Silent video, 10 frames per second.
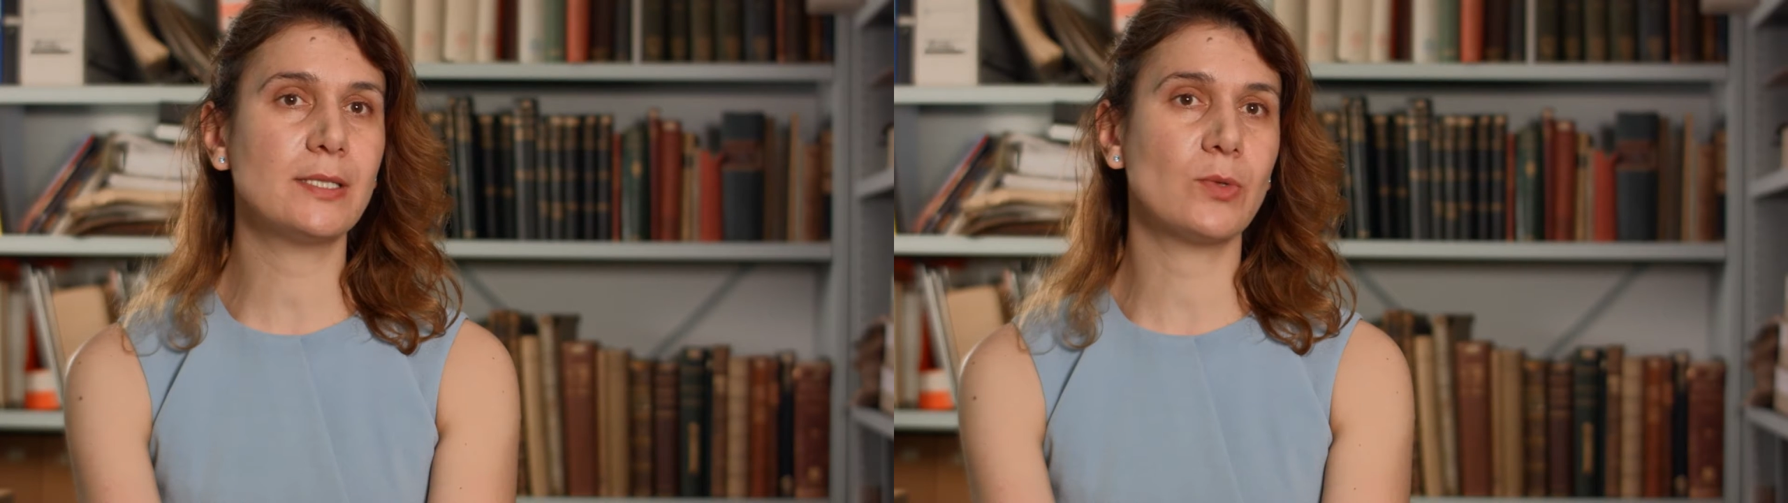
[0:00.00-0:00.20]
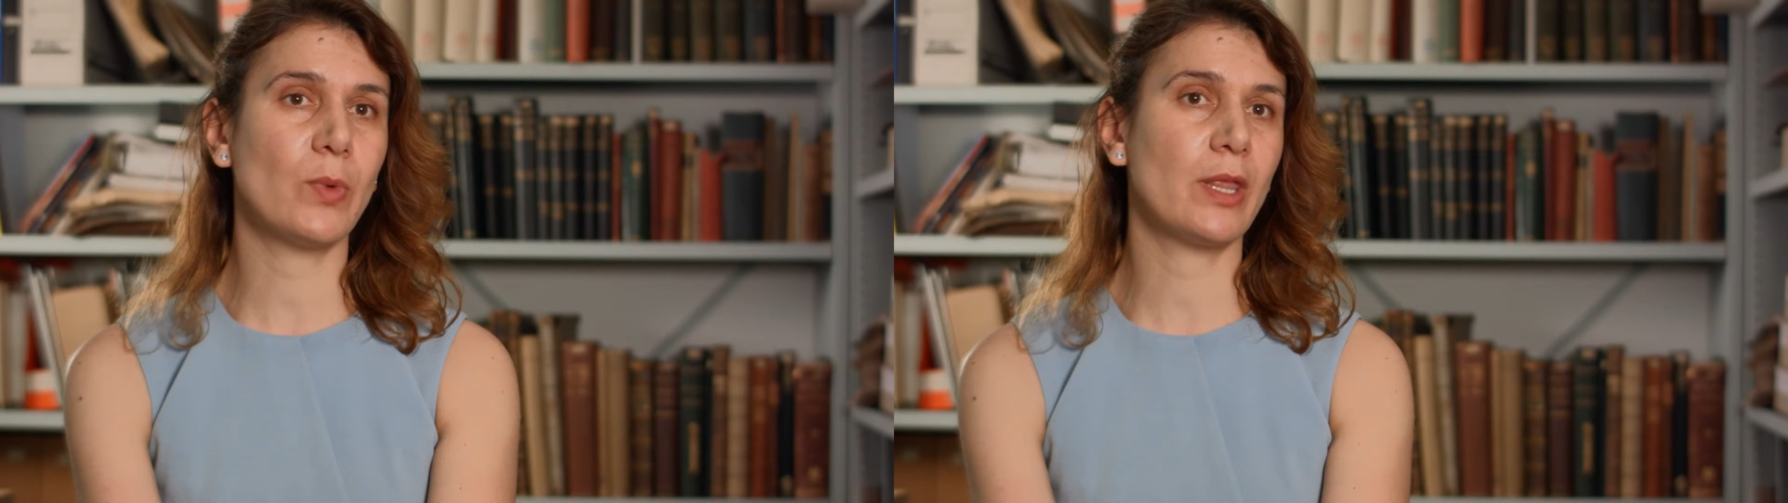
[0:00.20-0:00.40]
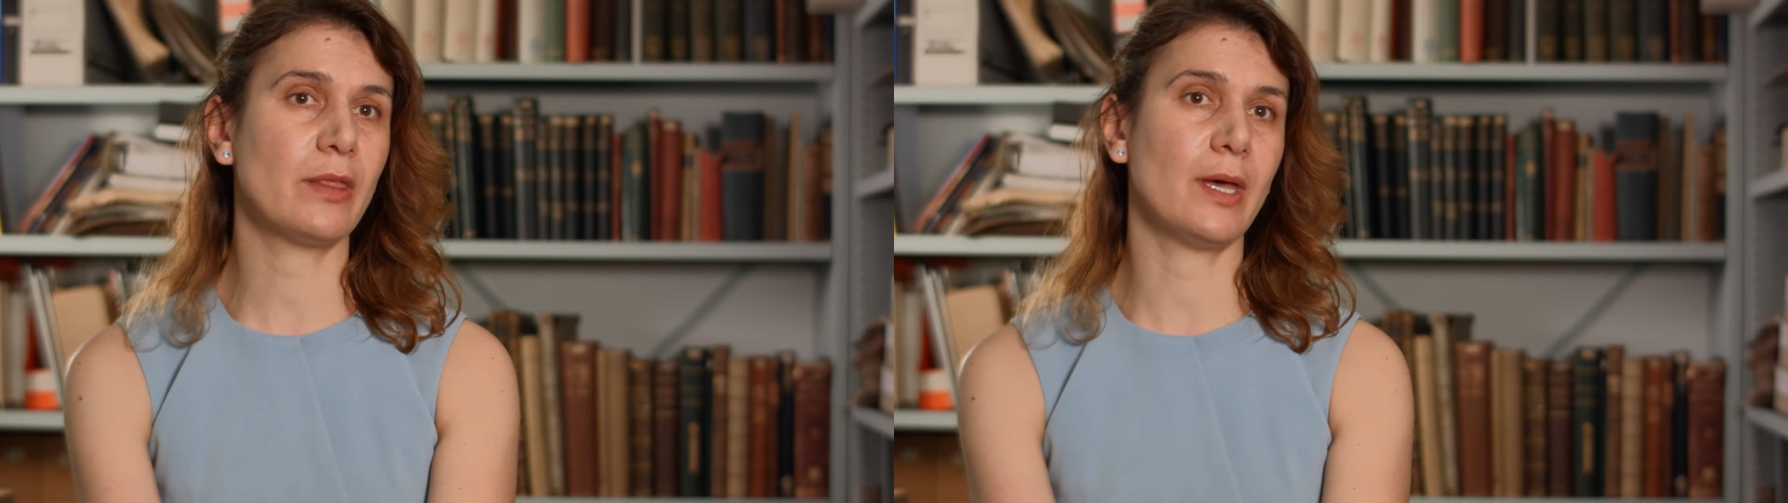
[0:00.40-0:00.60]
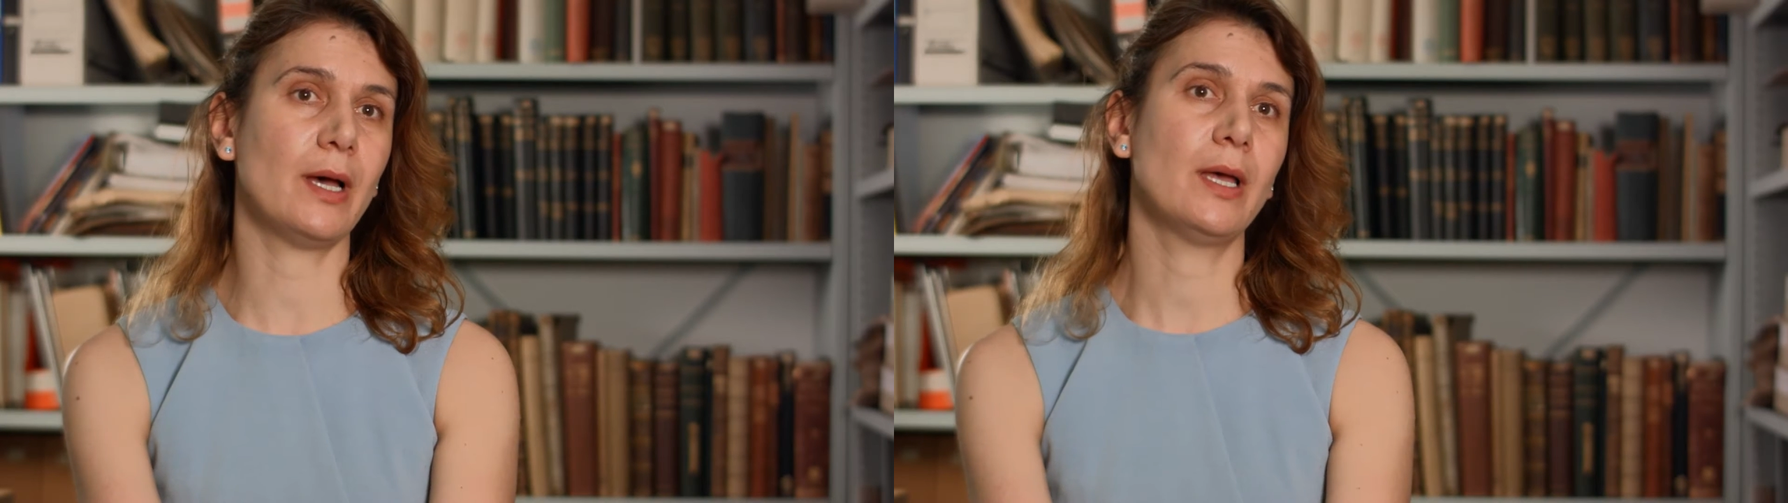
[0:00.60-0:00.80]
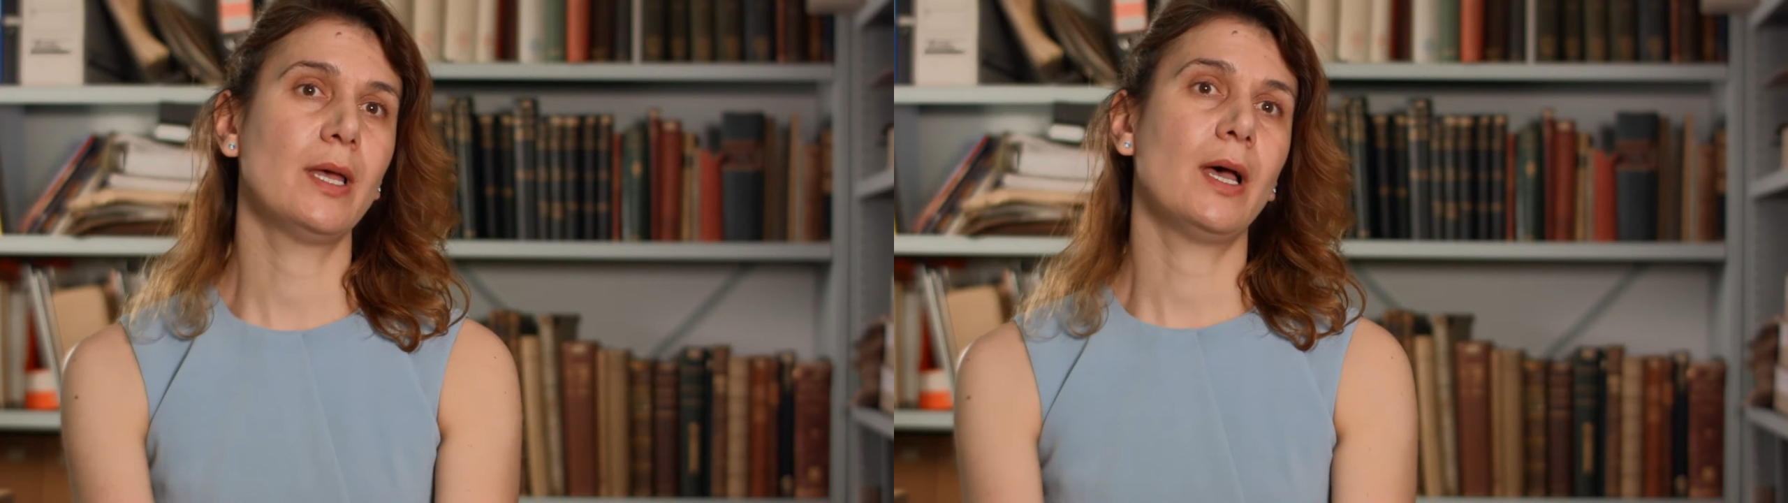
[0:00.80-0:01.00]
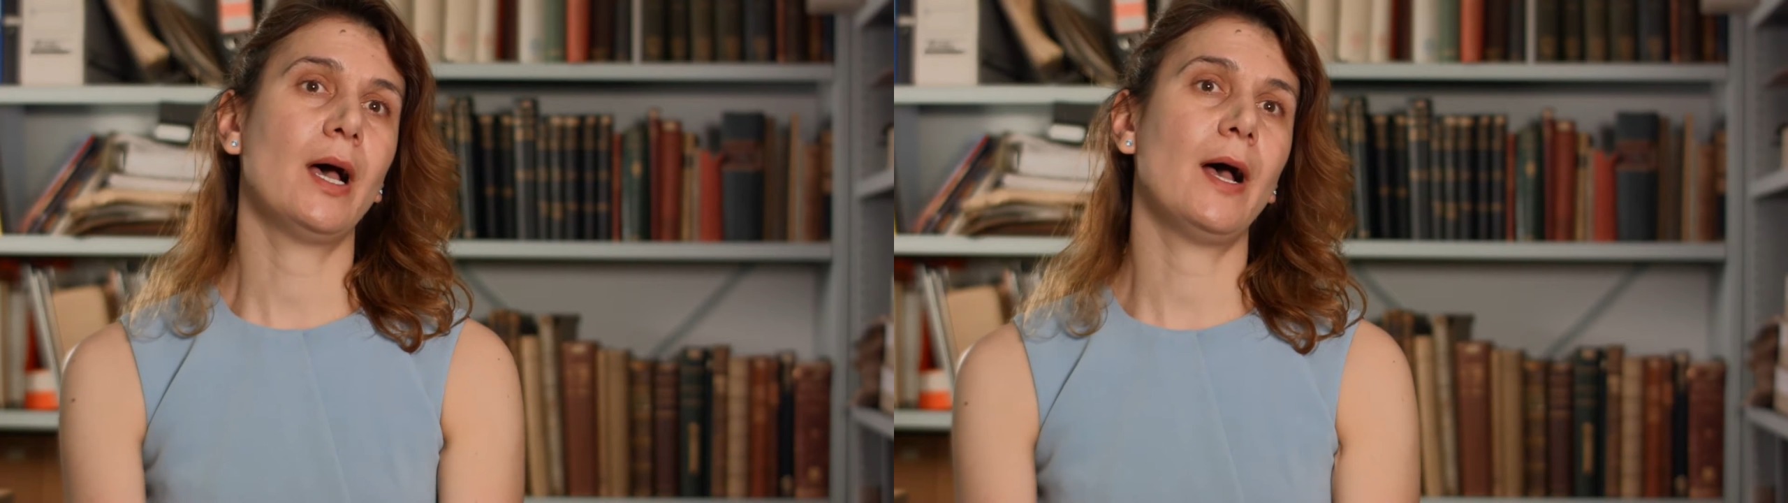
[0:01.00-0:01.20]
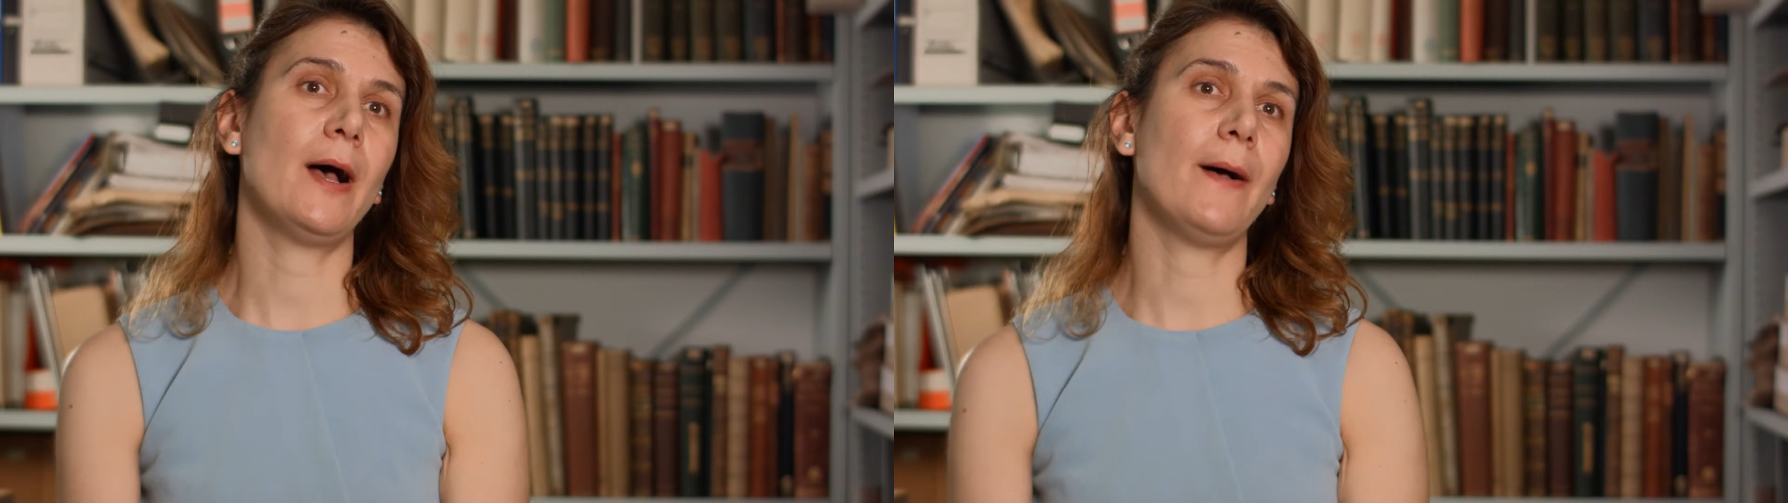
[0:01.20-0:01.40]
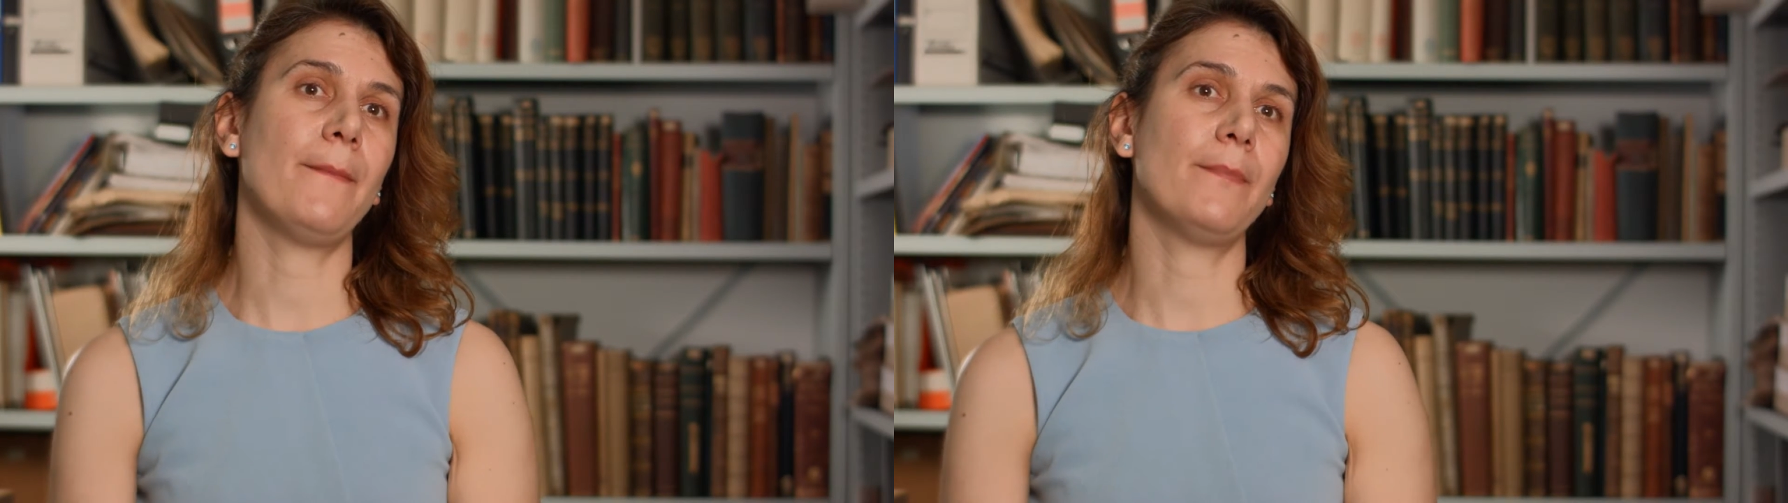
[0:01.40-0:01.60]
with
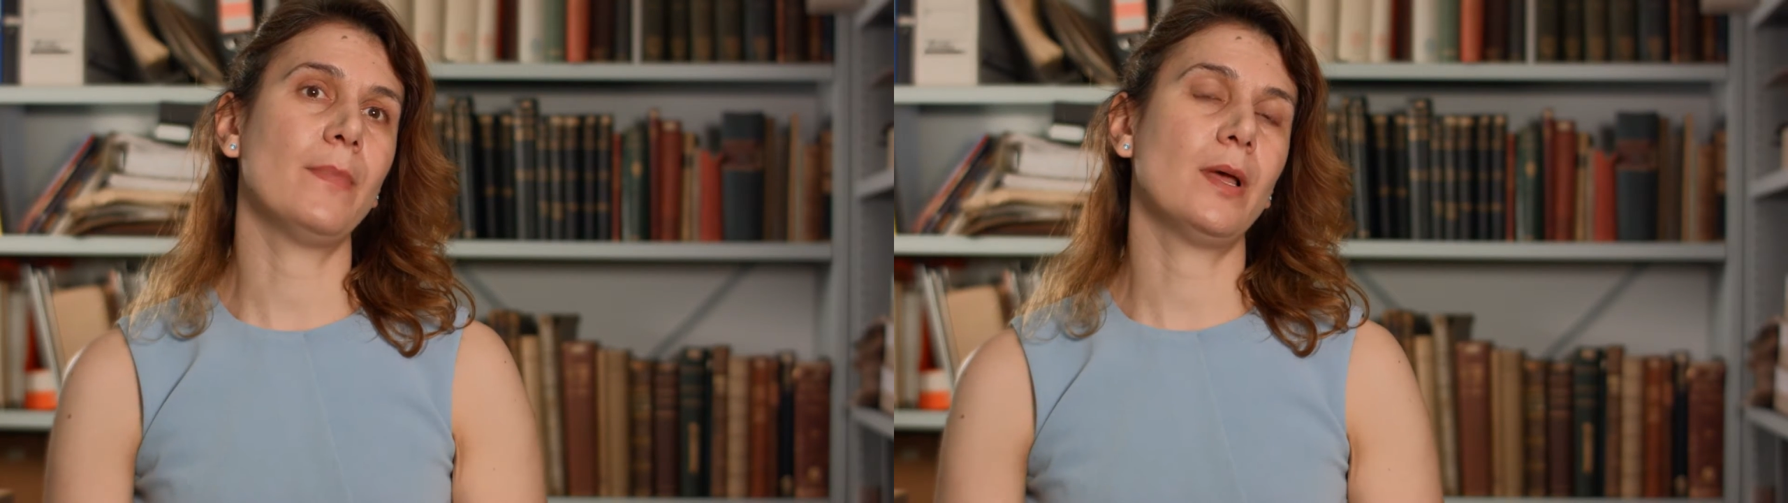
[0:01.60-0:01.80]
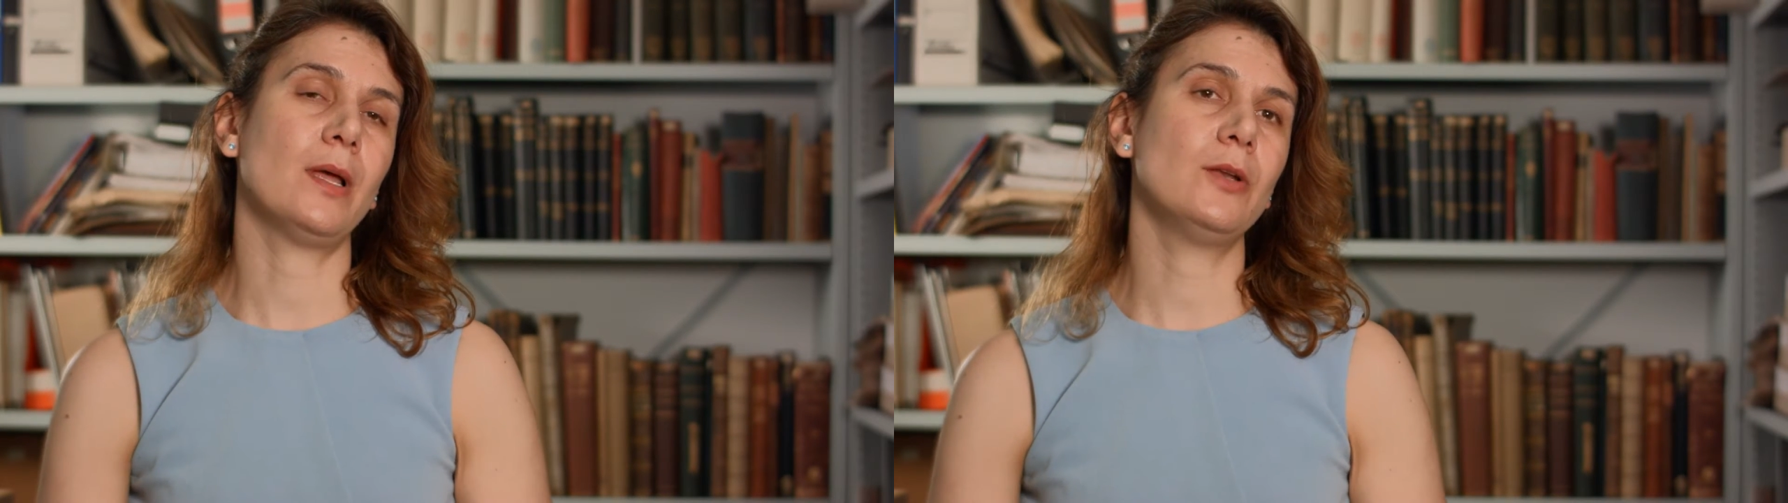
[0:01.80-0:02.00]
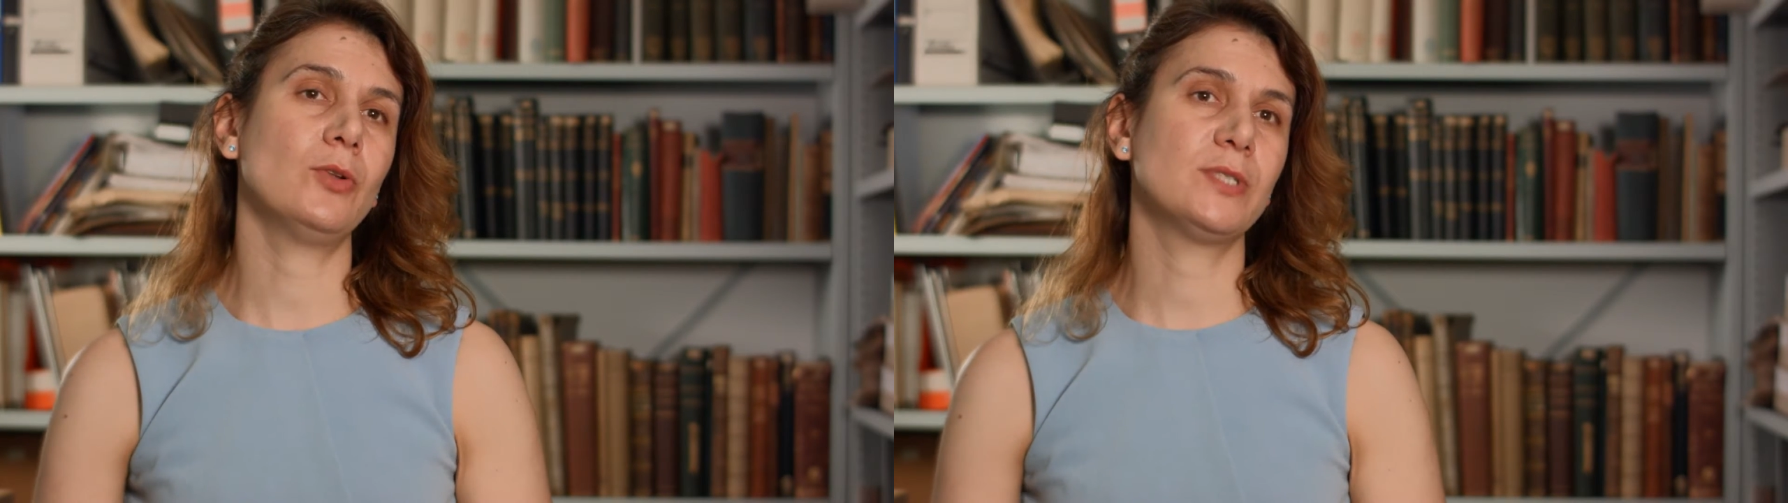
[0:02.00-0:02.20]
not